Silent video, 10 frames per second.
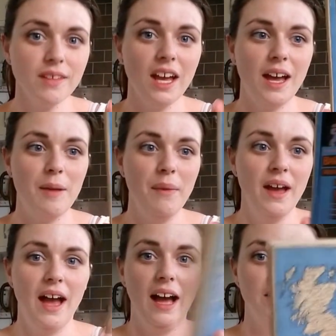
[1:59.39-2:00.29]
and
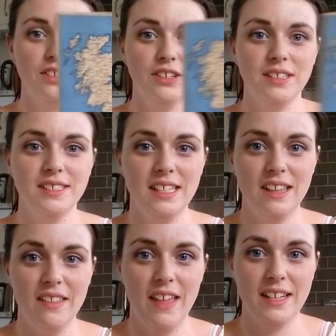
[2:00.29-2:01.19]
you can see
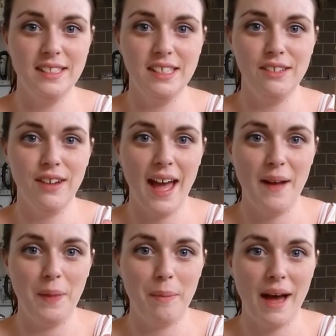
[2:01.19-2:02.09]
that there's the UK
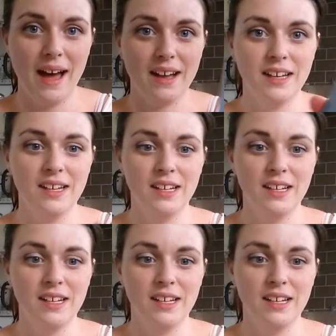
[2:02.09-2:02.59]
on the back.